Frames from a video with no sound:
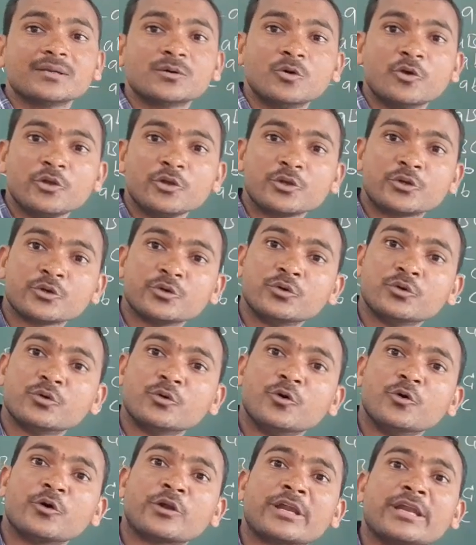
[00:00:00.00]
going
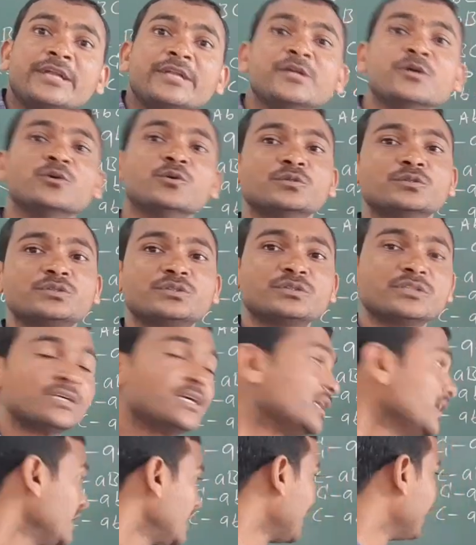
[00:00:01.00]
to reduce.
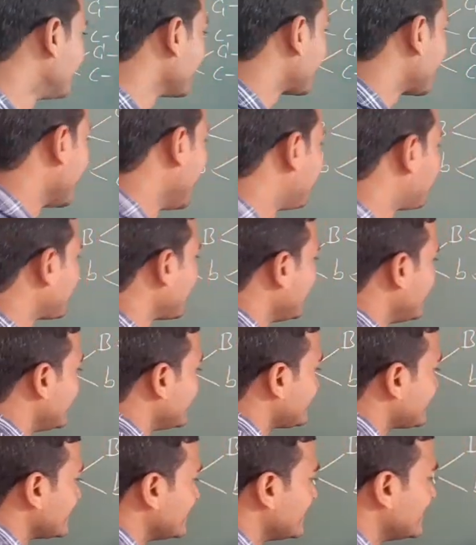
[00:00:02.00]
If the capital
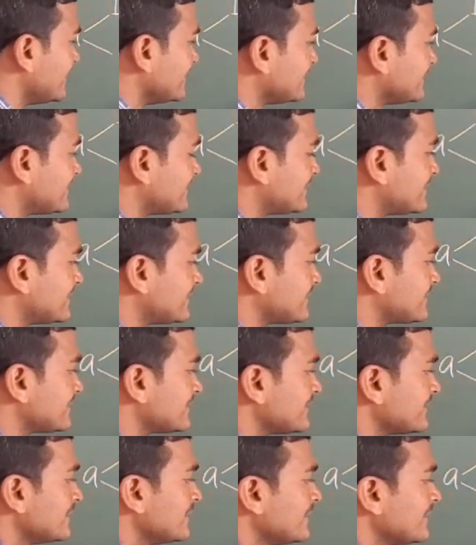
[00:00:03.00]
letters,
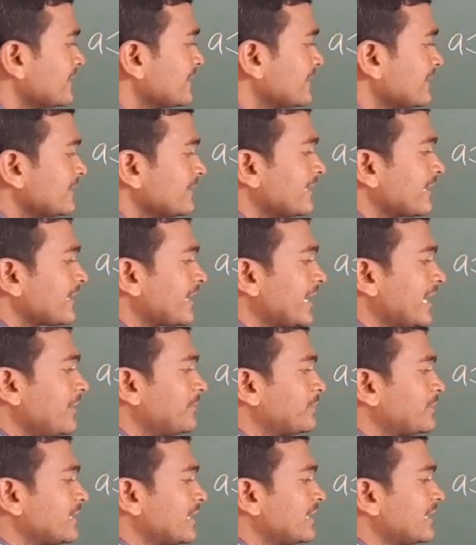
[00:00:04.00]
the
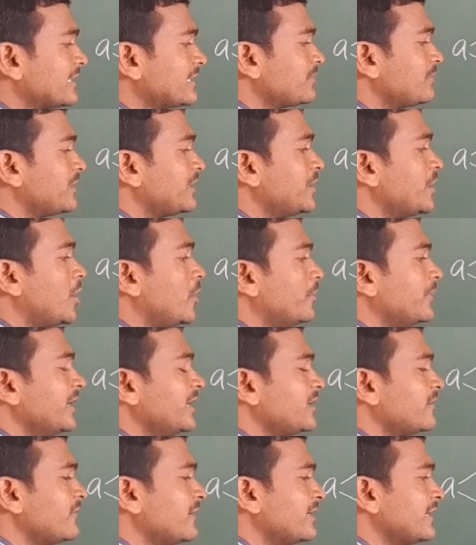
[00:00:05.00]
capital and
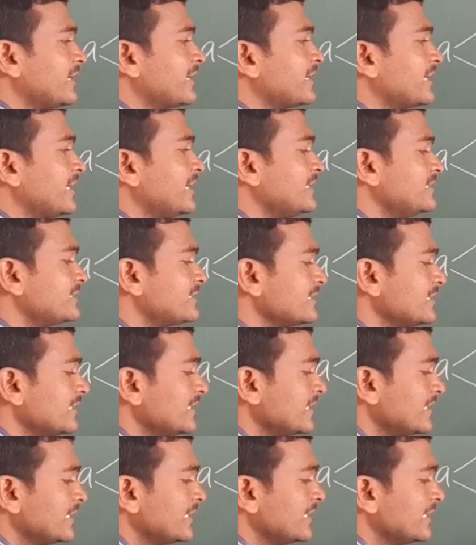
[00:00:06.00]
dominant one increase,
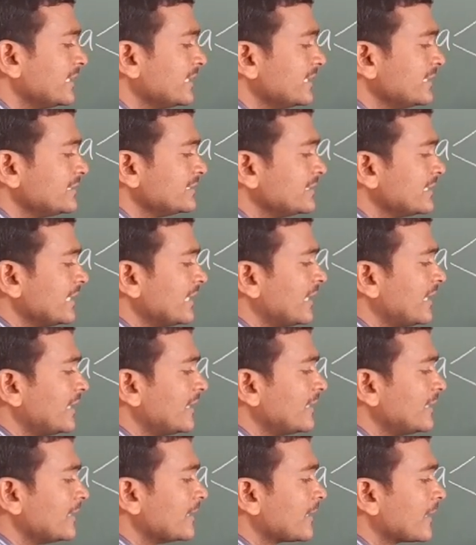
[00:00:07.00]
it is
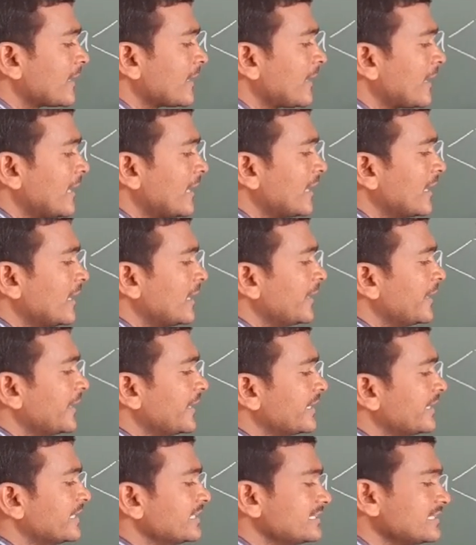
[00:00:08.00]
colored,
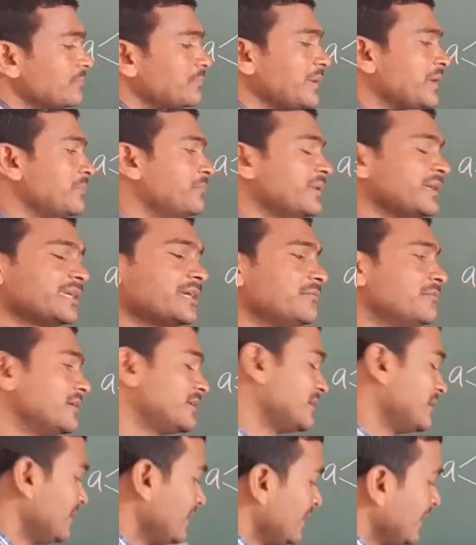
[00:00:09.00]
it is a pigmented
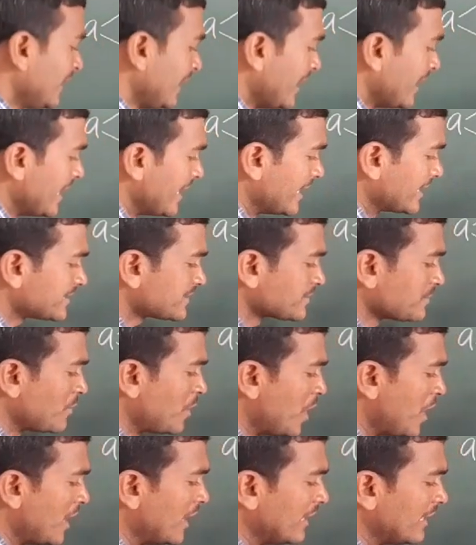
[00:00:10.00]
one. Or
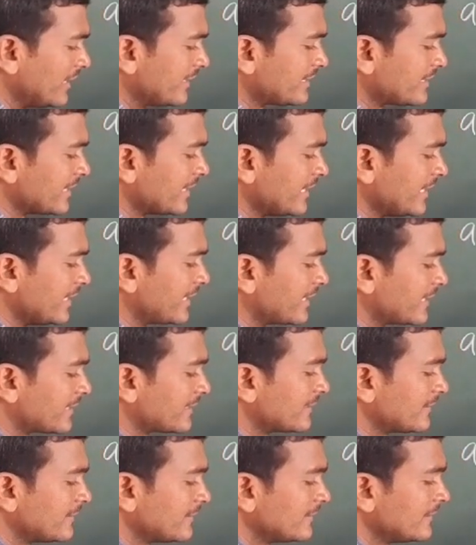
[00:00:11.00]
small
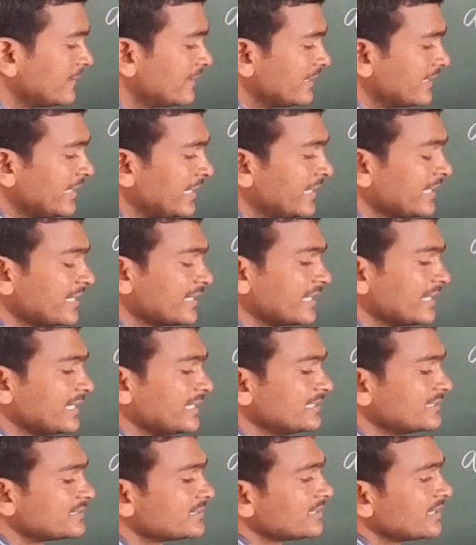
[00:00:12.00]
letter
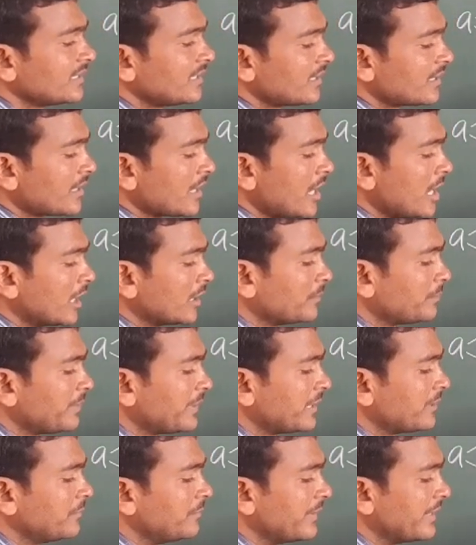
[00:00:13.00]
increase,
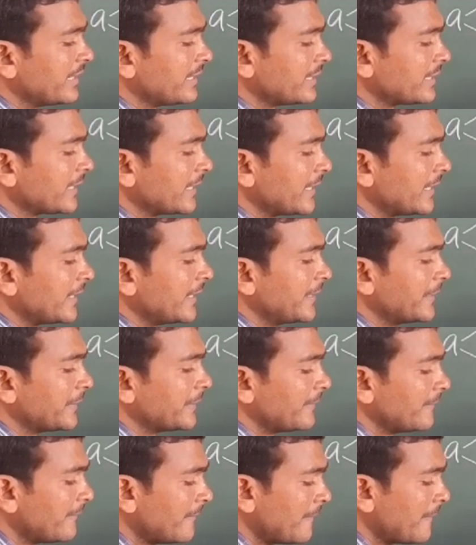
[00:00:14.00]
non-pigmented
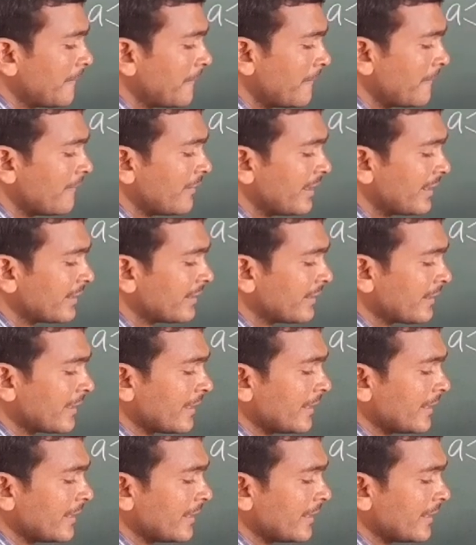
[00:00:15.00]
one,